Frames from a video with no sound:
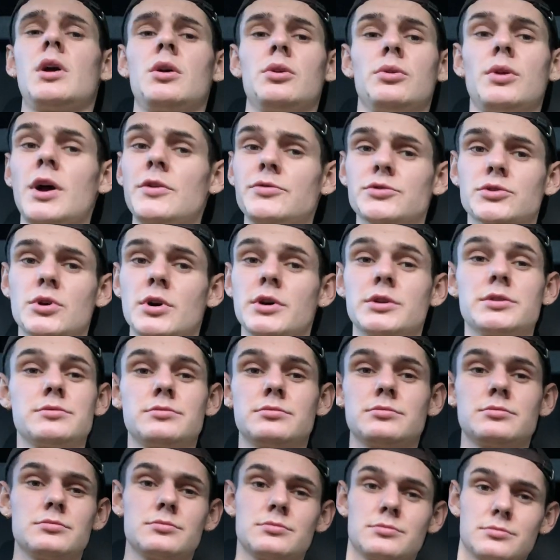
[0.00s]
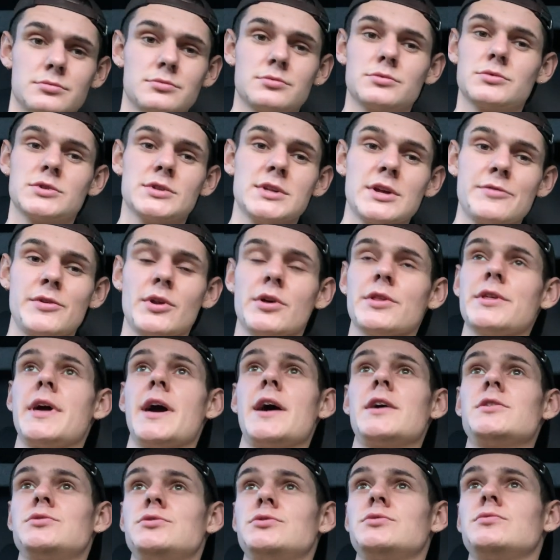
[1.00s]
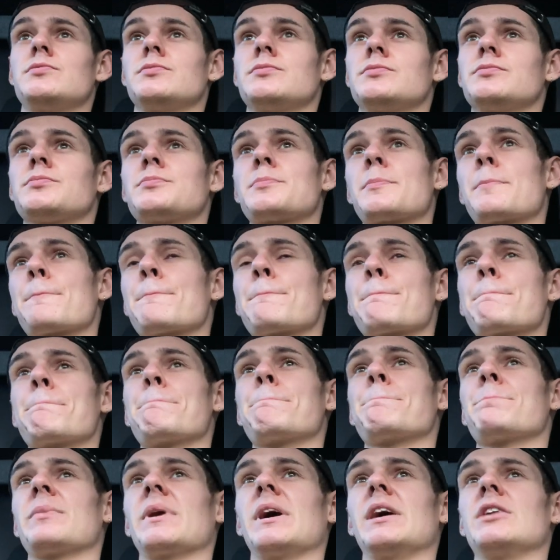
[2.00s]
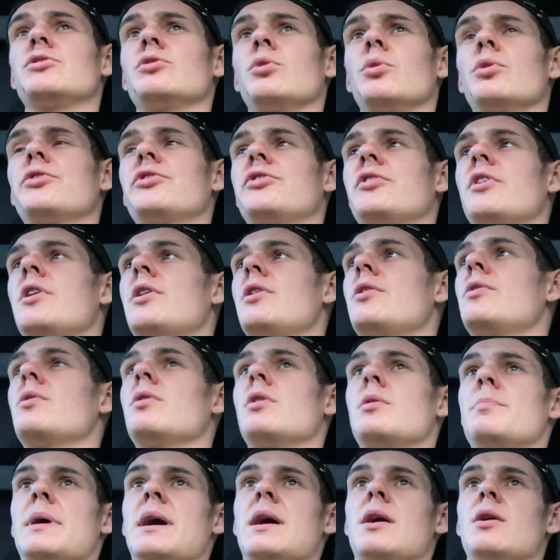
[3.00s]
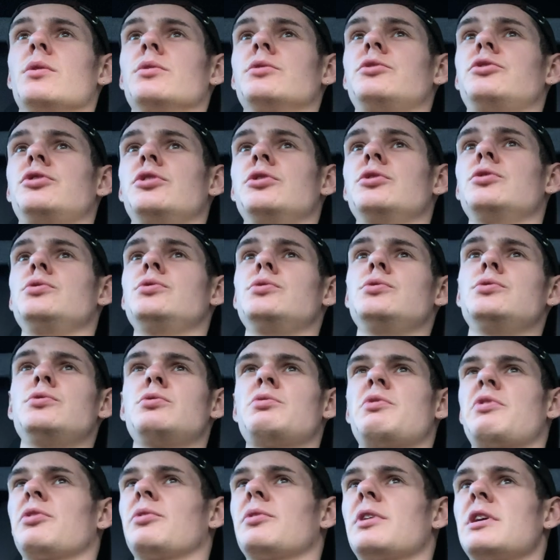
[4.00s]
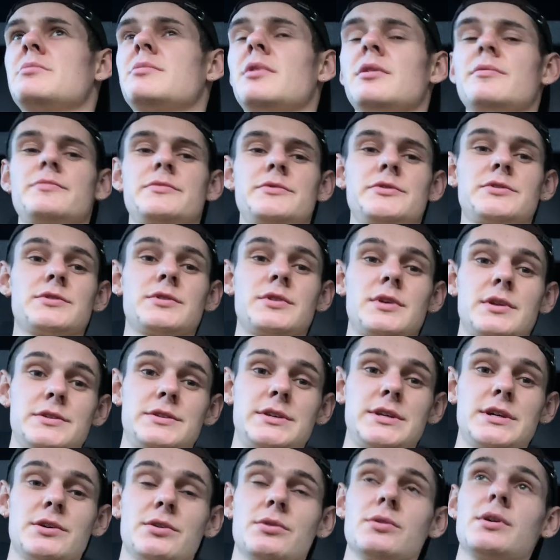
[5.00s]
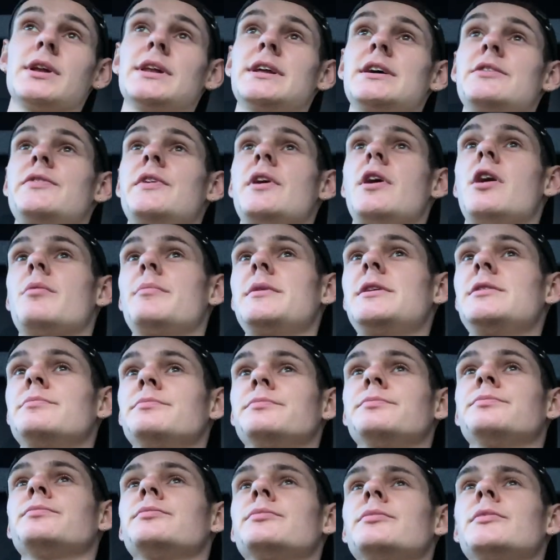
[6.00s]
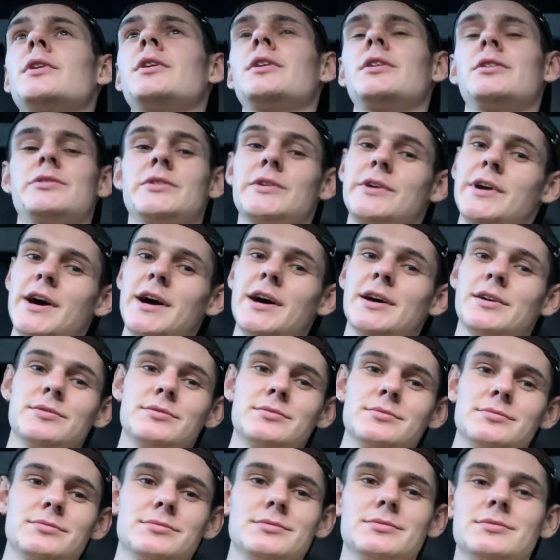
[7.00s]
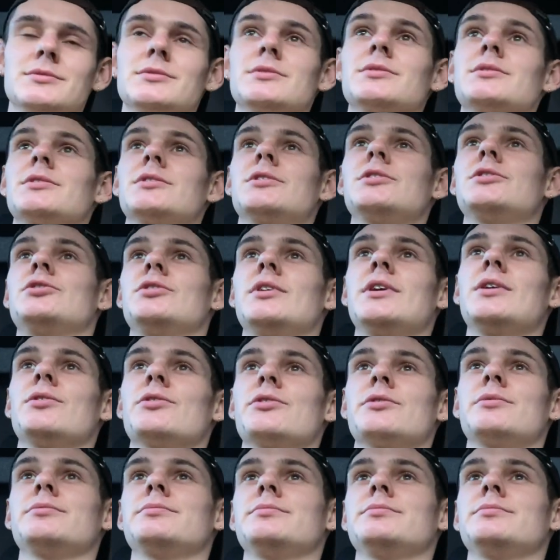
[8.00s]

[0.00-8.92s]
Life's good, just living on the edge. It's also about two, three months until I leave the army. So yeah, good drills.